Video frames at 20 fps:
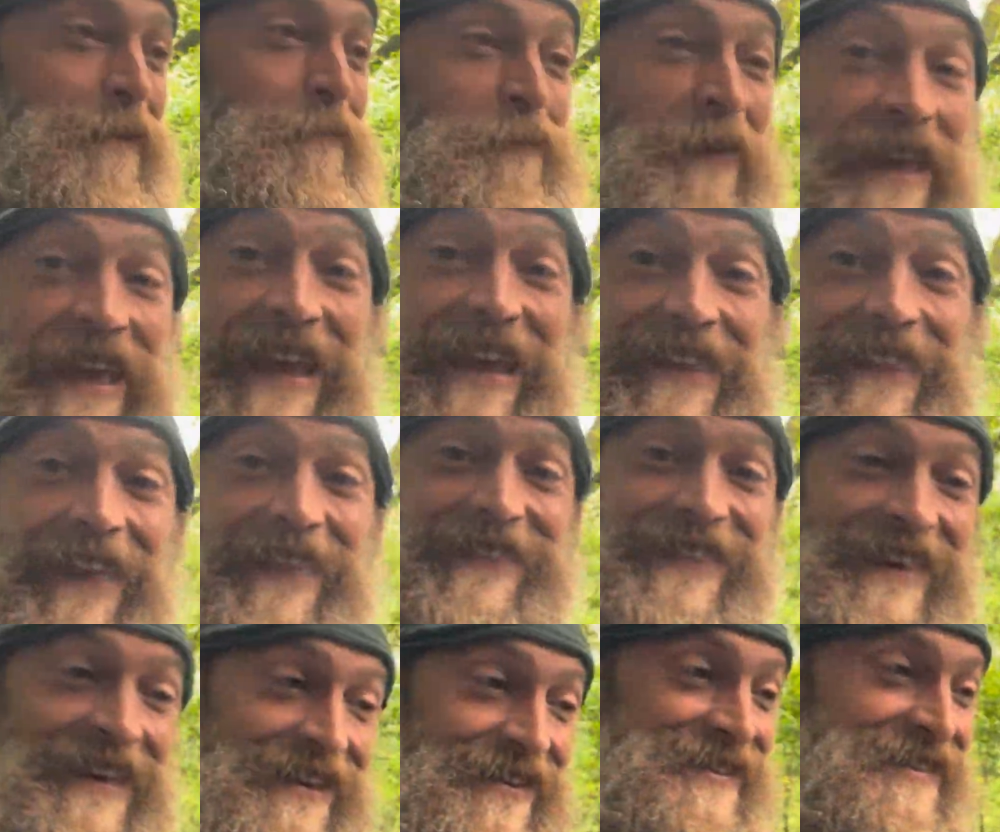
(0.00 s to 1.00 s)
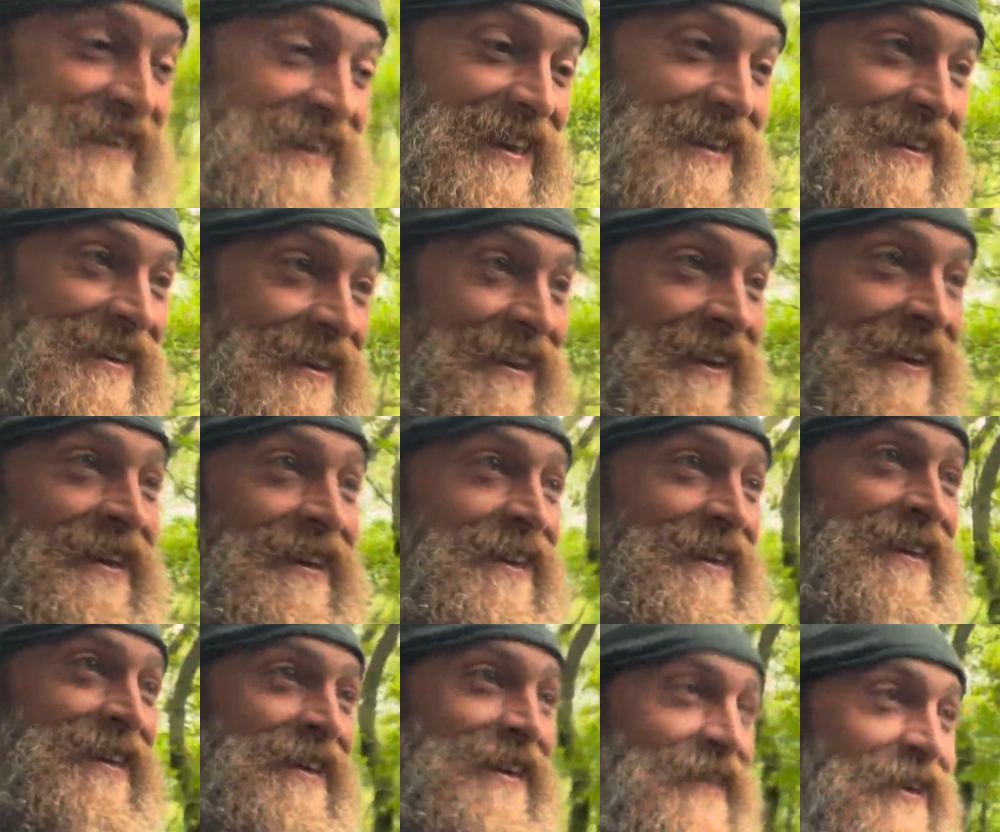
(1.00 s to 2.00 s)
Man, that thing was getting
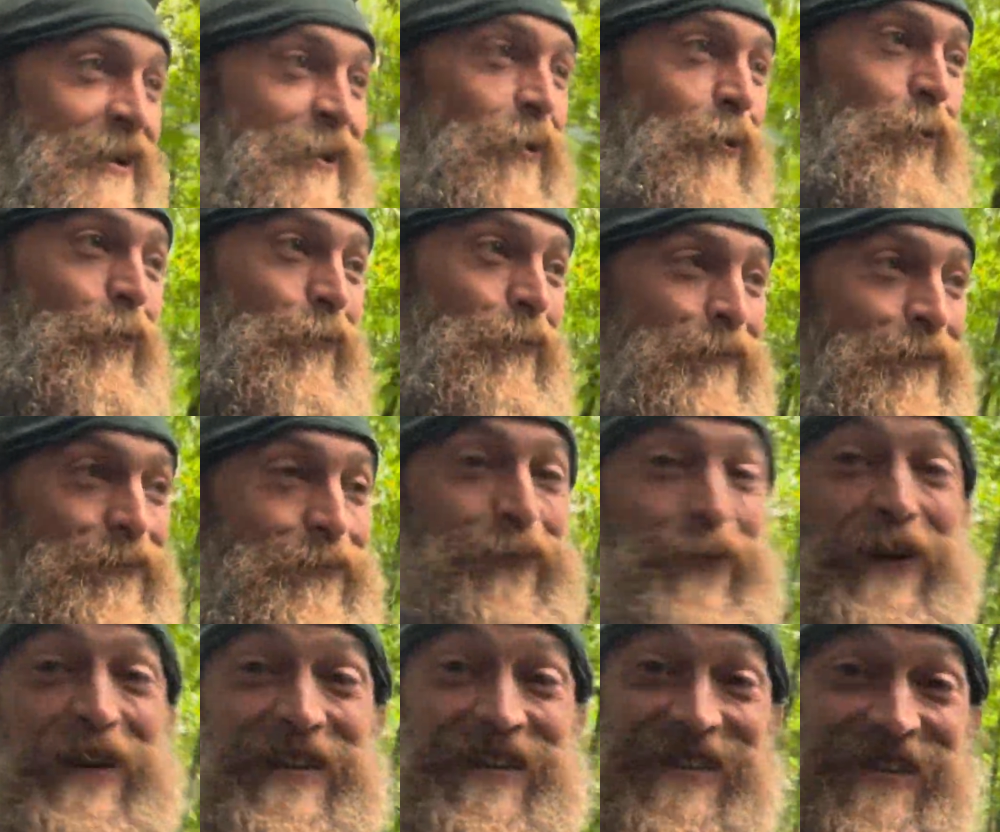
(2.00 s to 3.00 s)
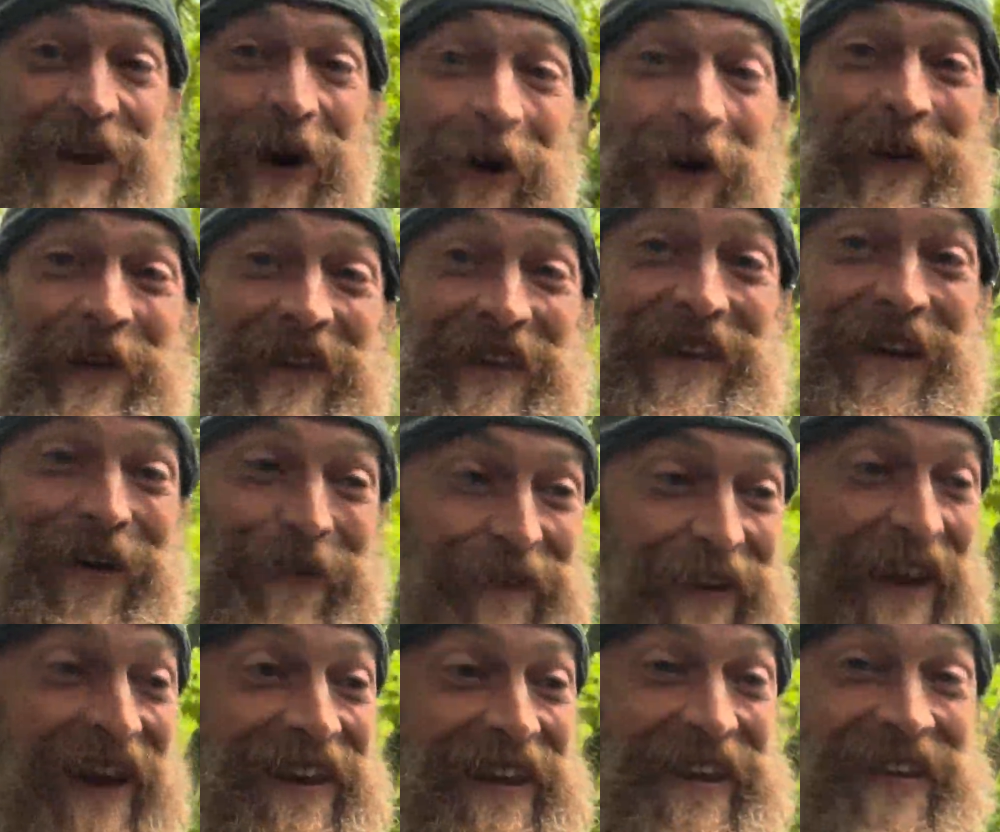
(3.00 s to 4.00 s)
pretty soggy
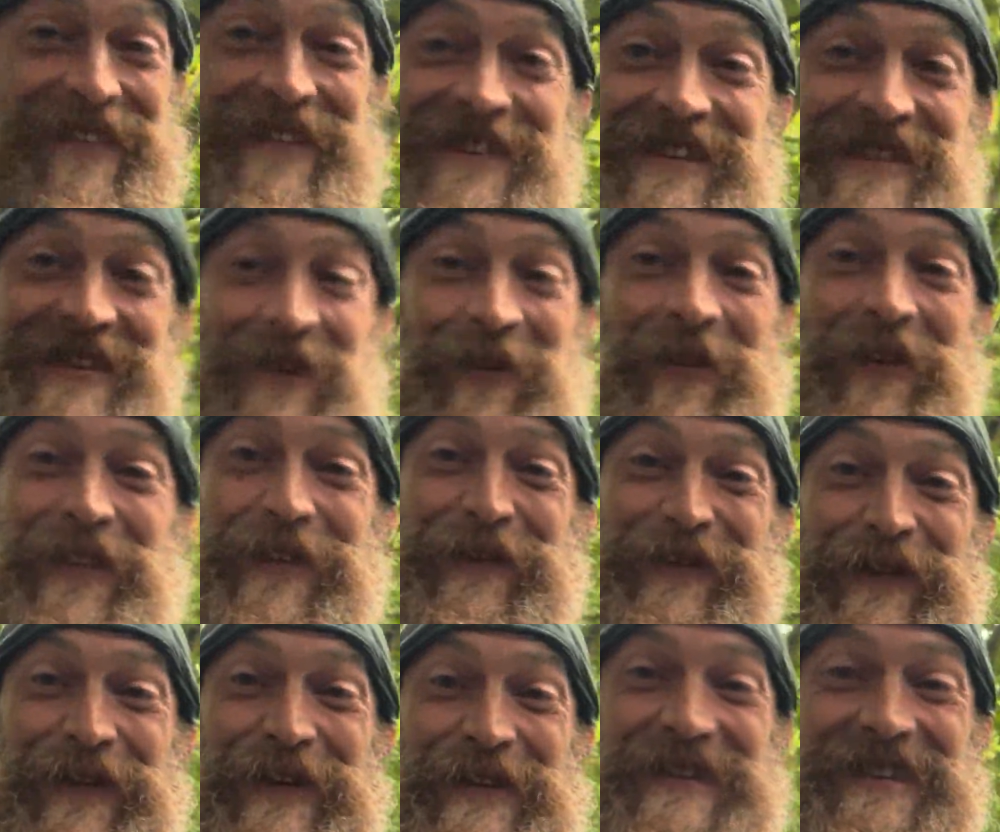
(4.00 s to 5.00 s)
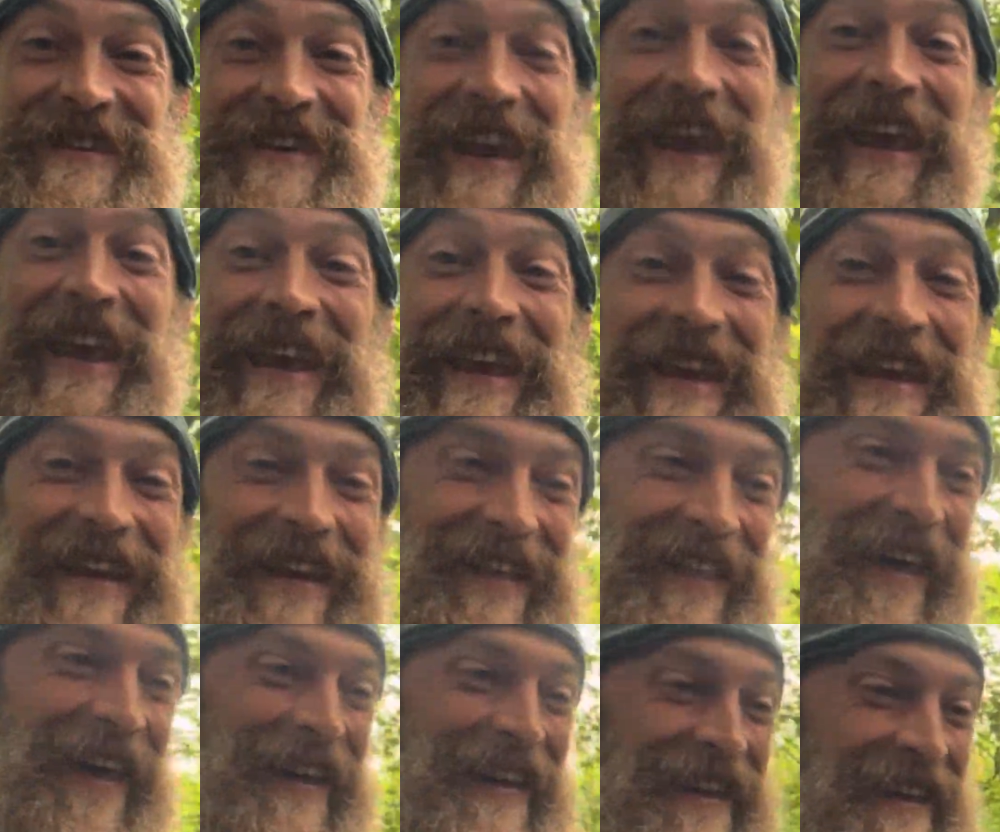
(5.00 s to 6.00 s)
already. And this is only the first day,
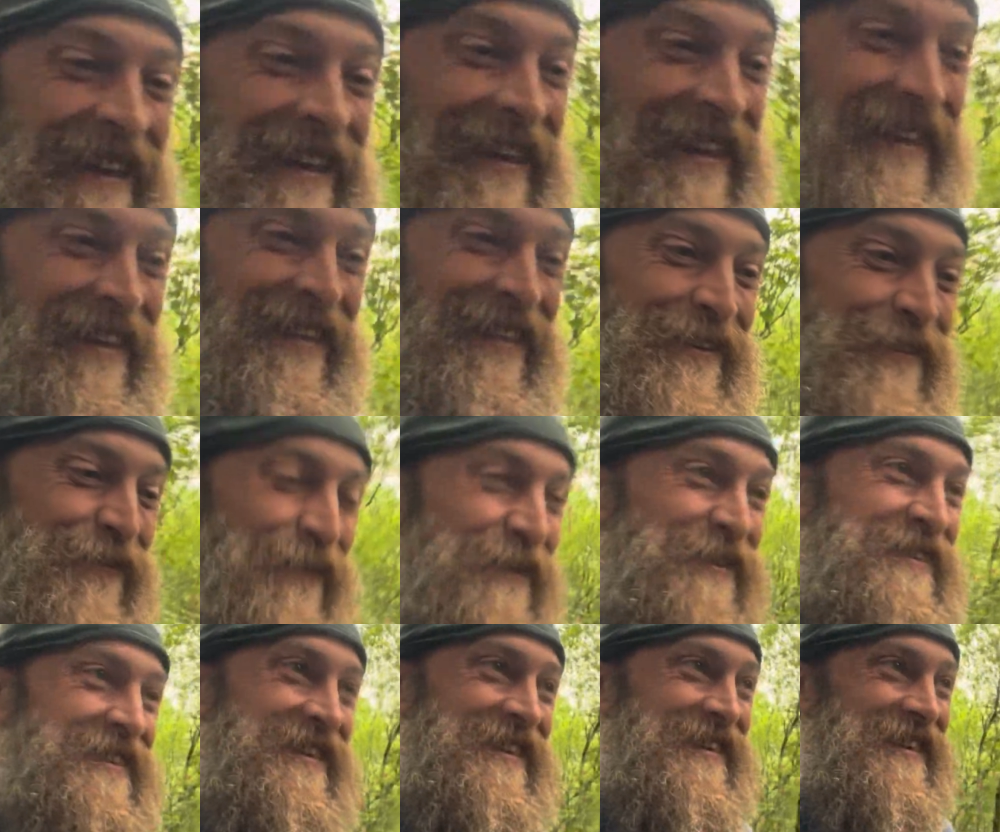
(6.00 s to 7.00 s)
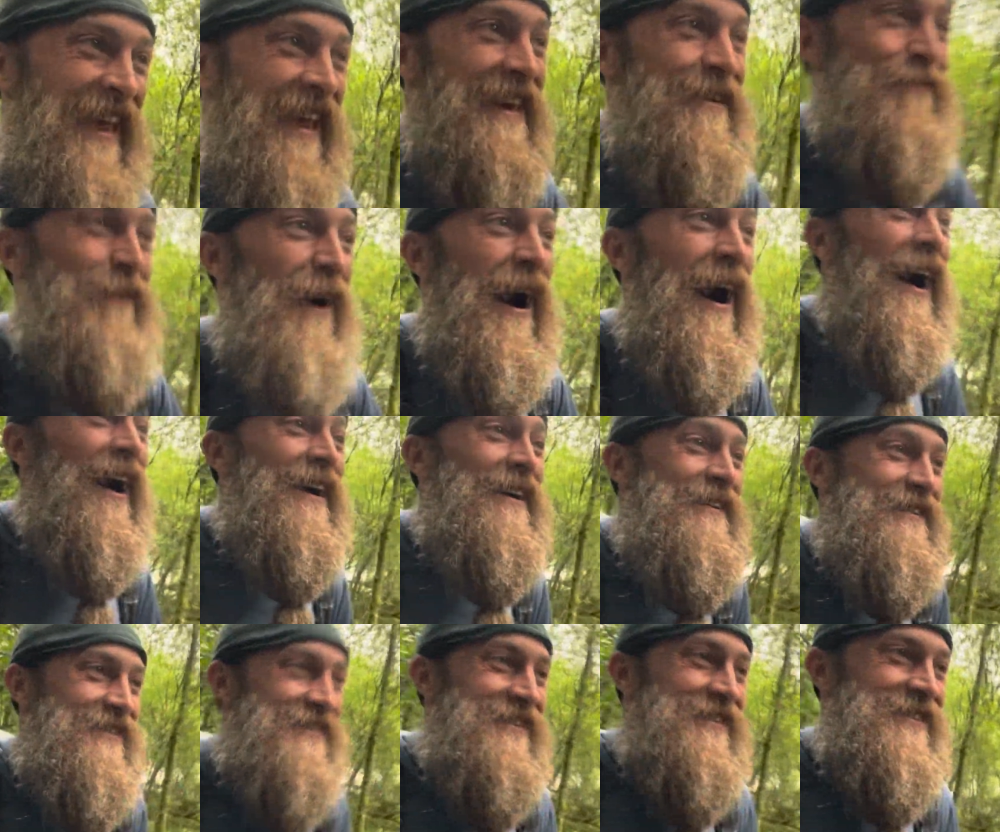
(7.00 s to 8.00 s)
like the first 10
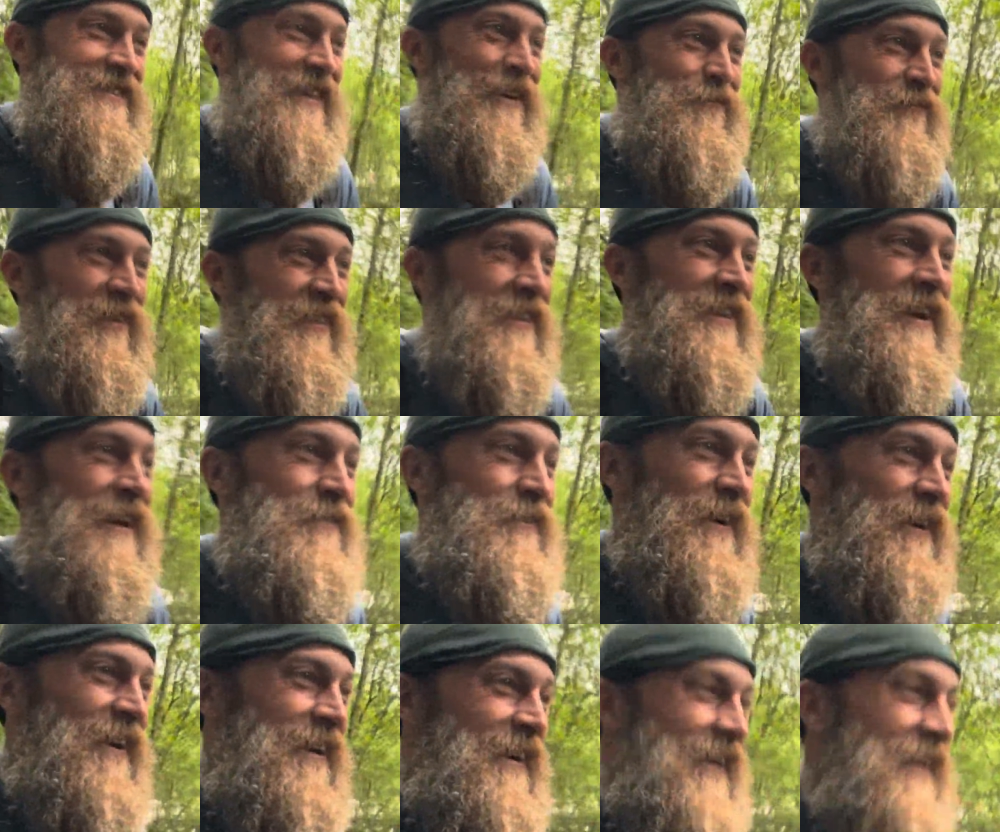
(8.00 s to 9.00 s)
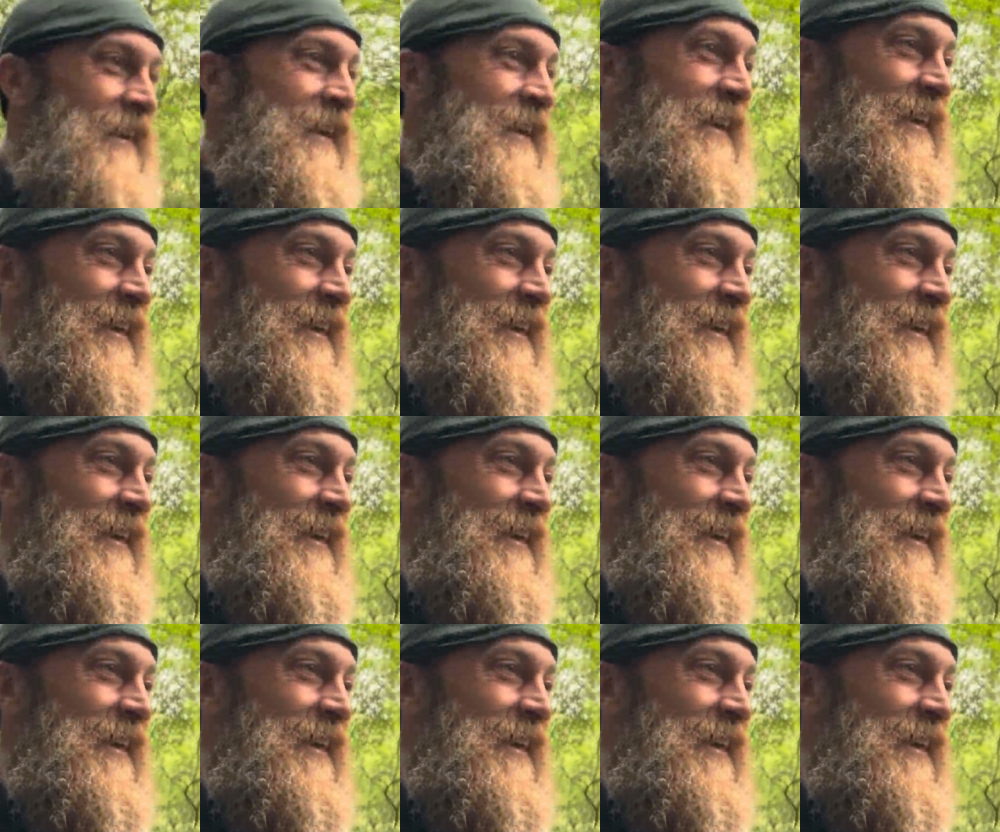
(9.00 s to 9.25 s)
miles or something that I've gone.